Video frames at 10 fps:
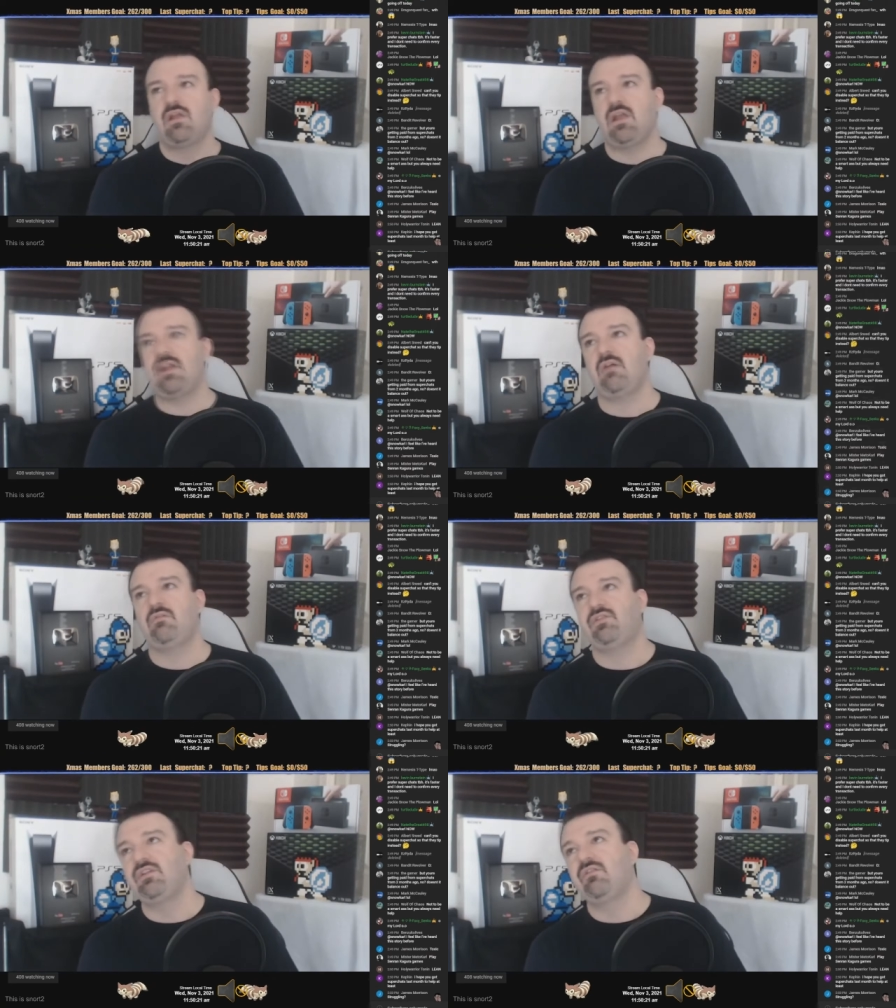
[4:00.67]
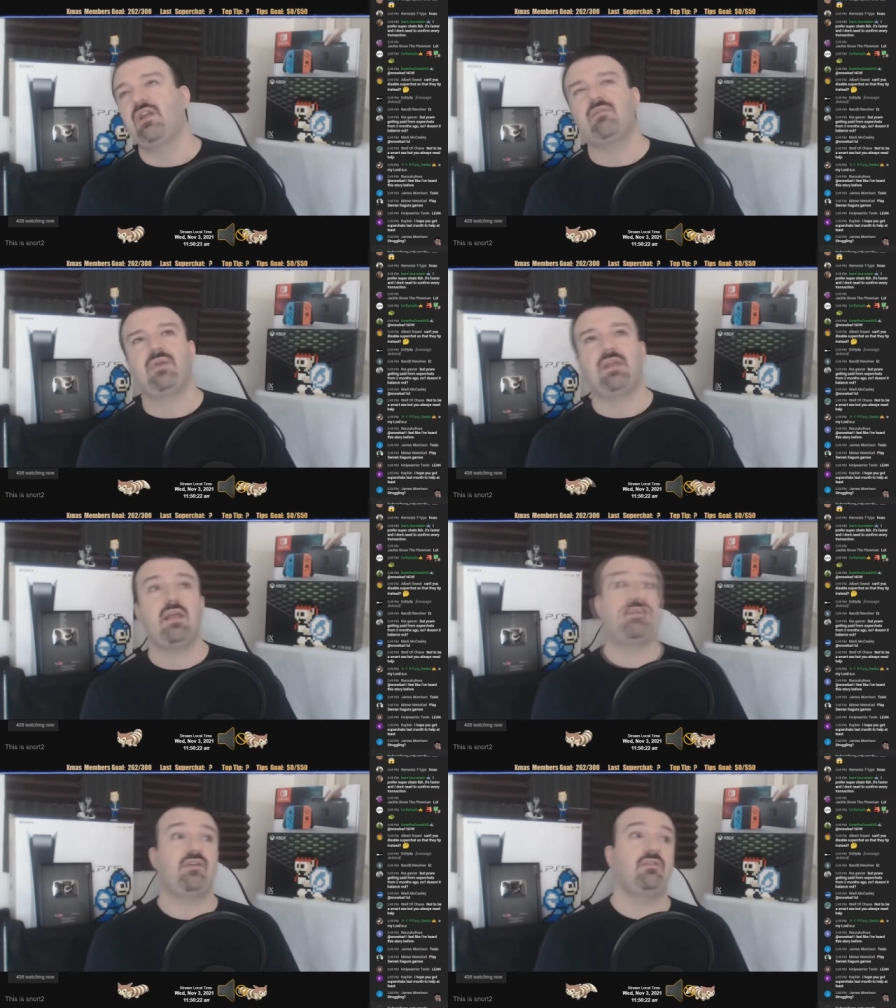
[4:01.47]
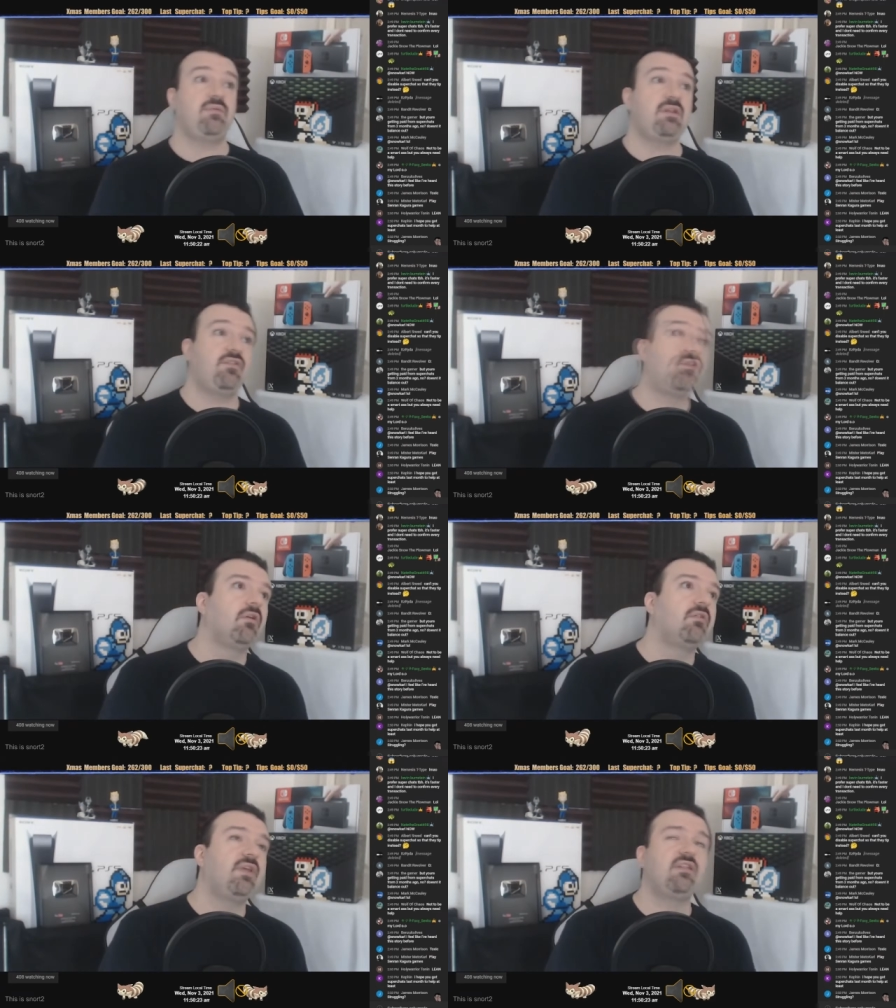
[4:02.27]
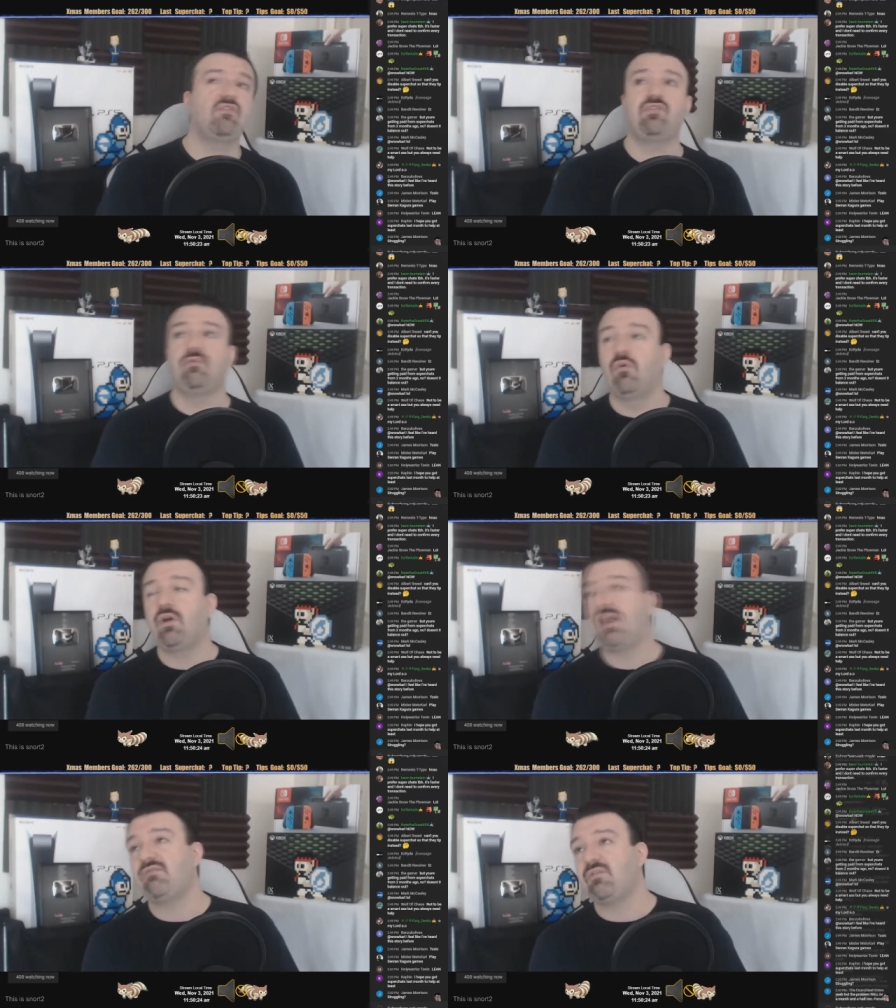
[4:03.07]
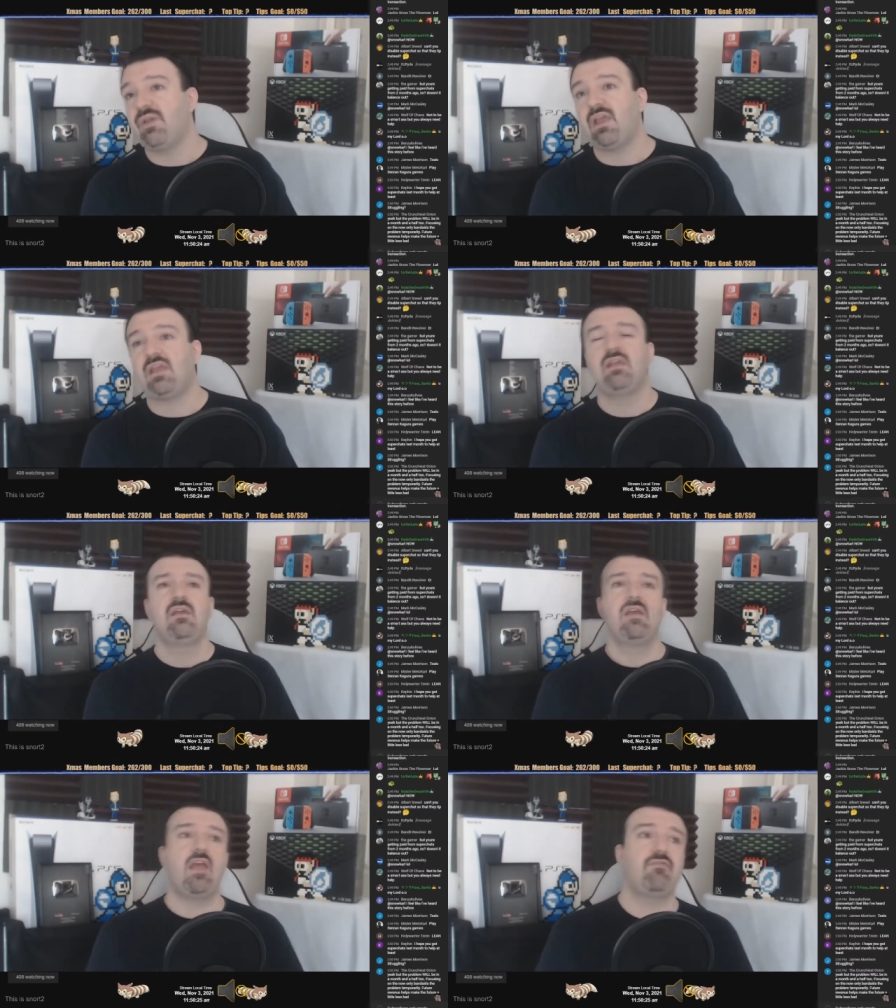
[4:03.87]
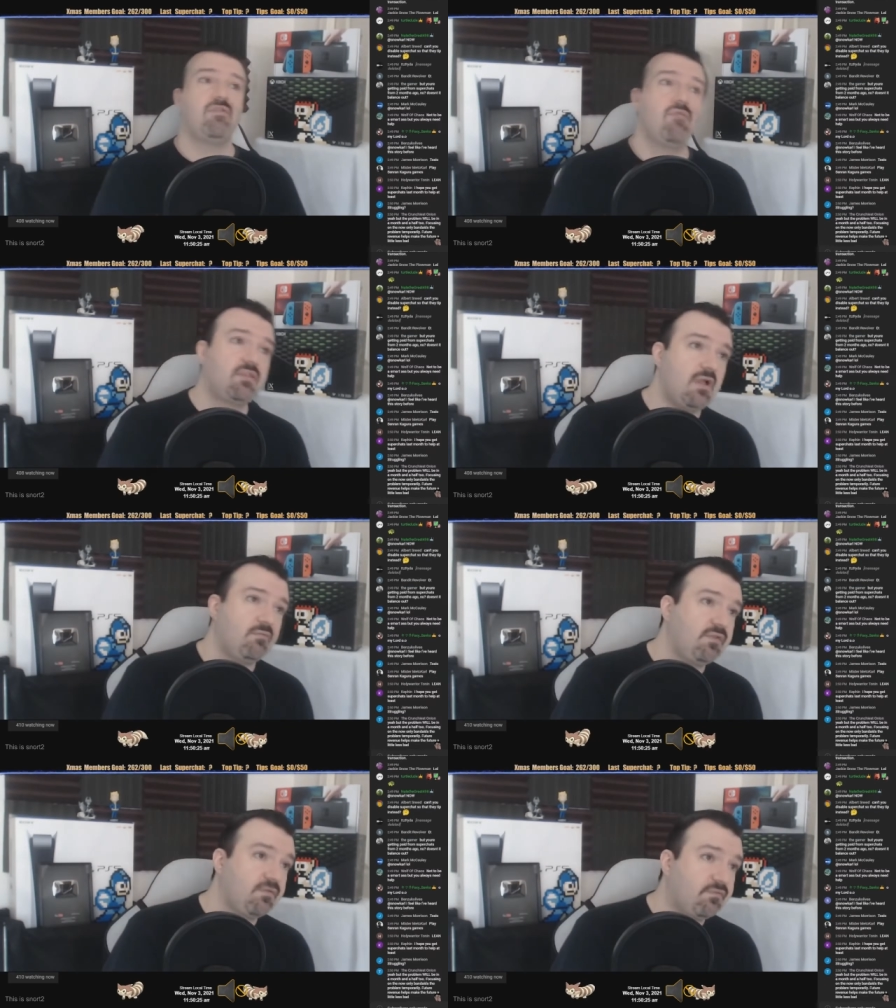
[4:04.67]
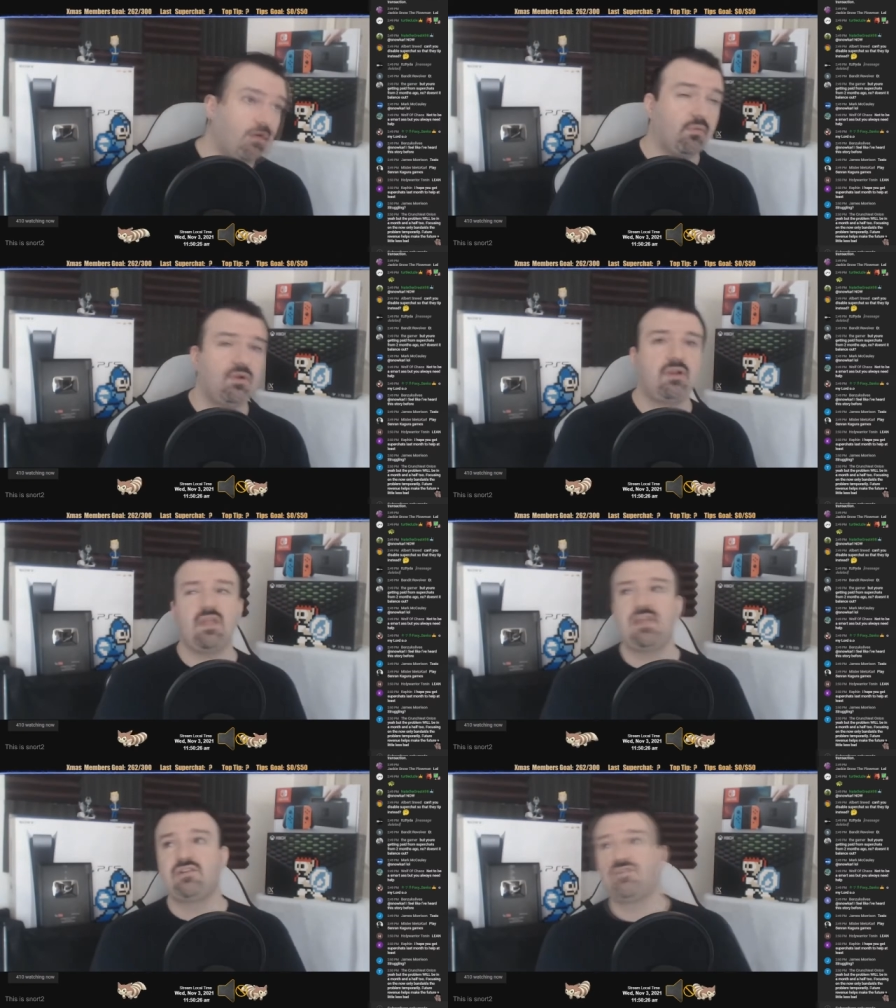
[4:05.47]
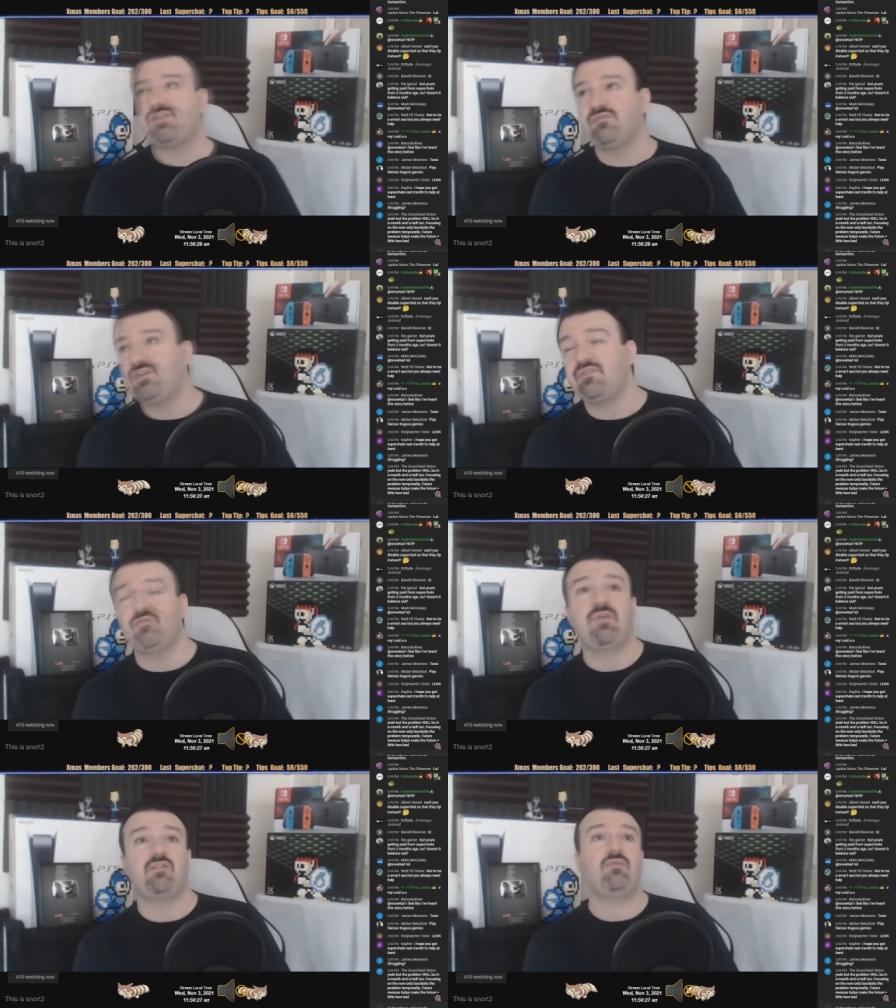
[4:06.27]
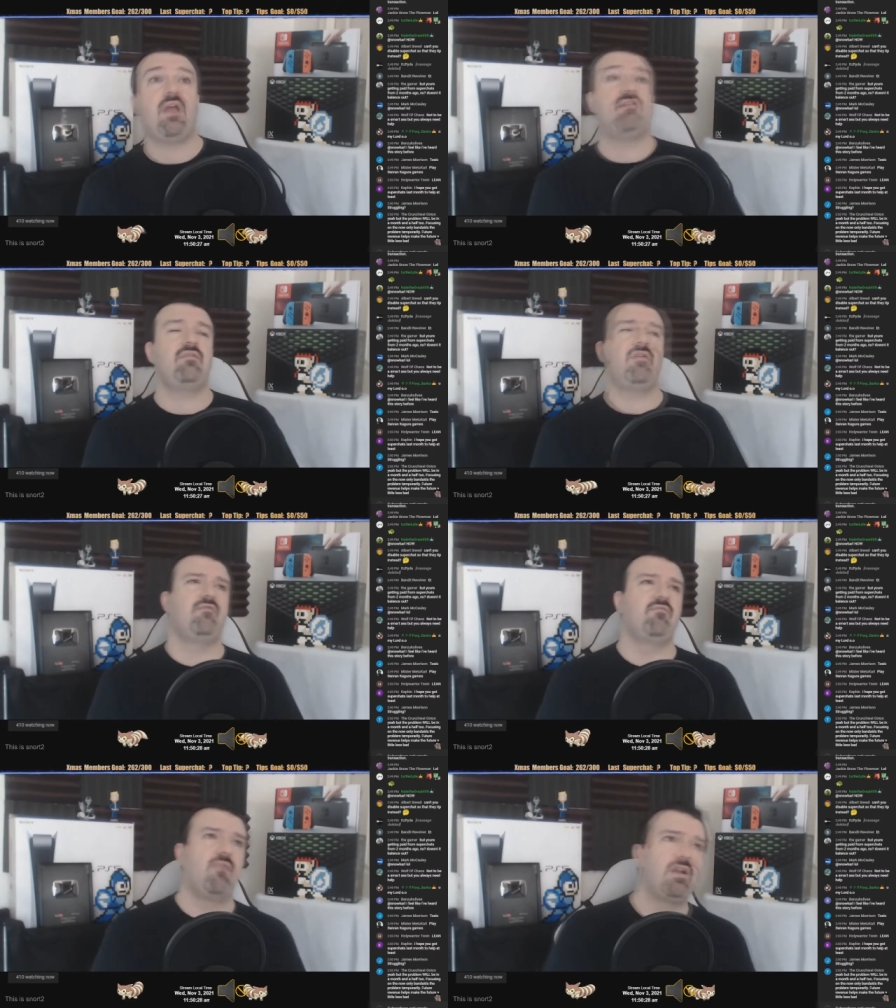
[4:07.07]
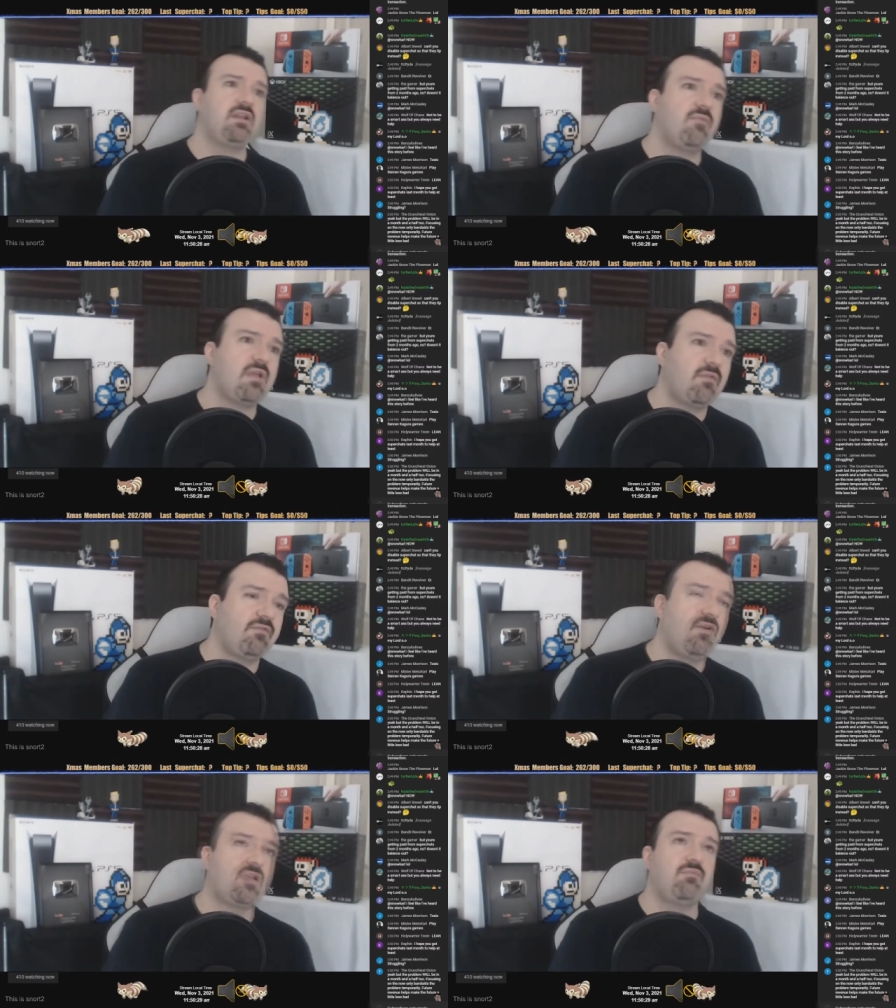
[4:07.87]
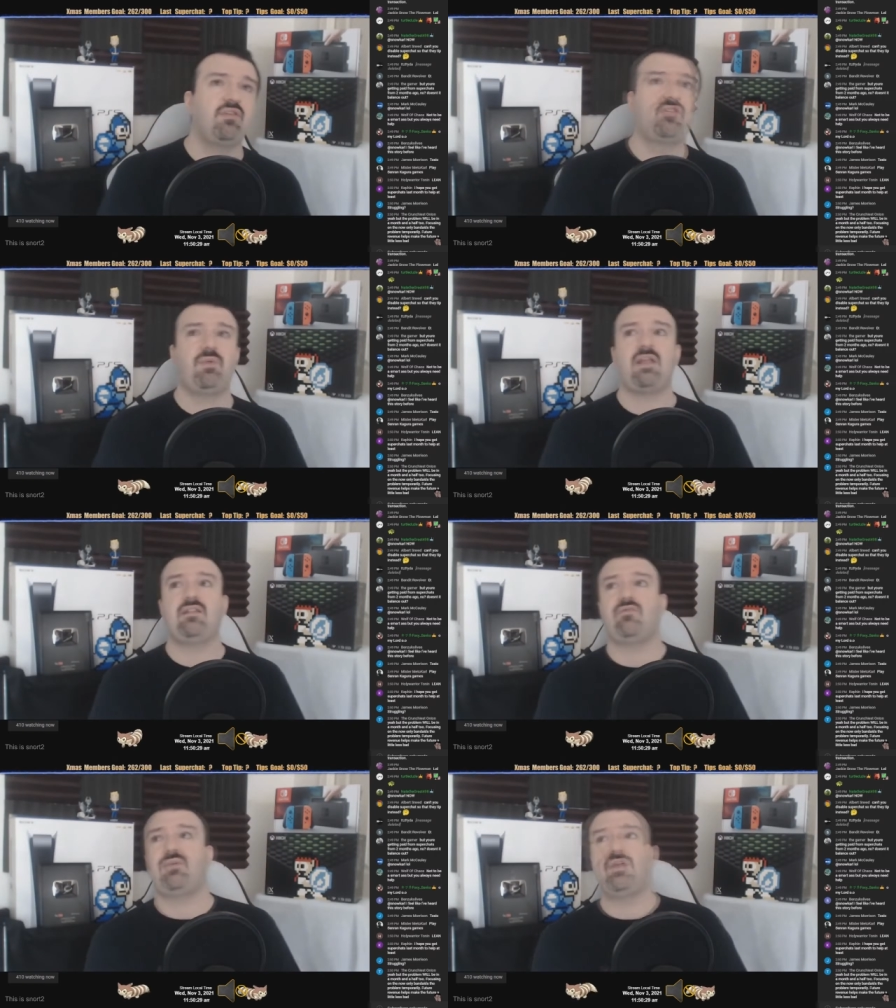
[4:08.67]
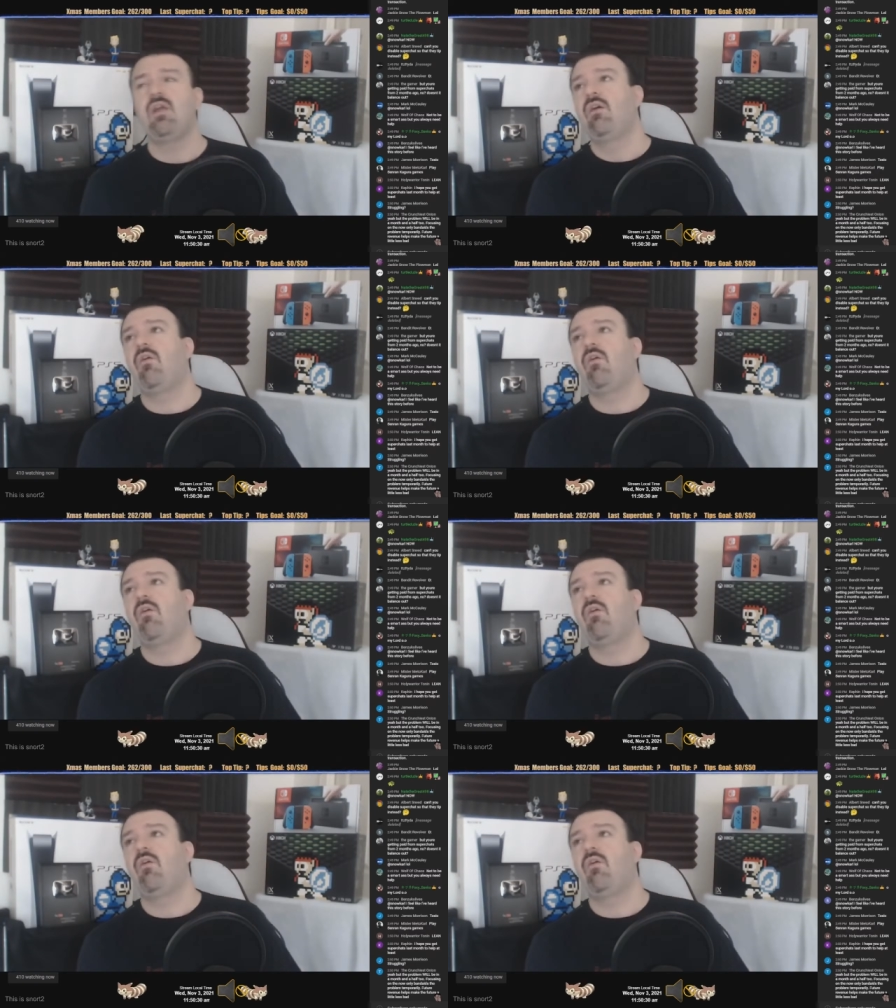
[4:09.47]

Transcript: And now it's lingering on my head because I only paid a third of it. And there's still more I have to pay every month now moving forward. And the interest and fees. And by the way, I don't even have enough money to make my fucking bills paid this week.